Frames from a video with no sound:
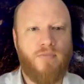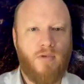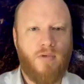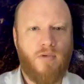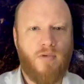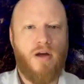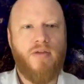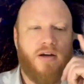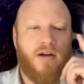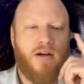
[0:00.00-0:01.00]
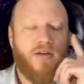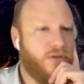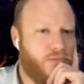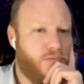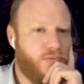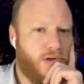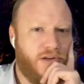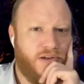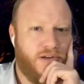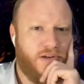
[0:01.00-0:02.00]
think there was one,
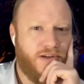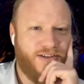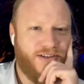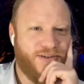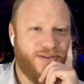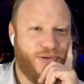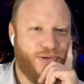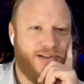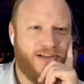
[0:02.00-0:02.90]
actually I just want to quickly address.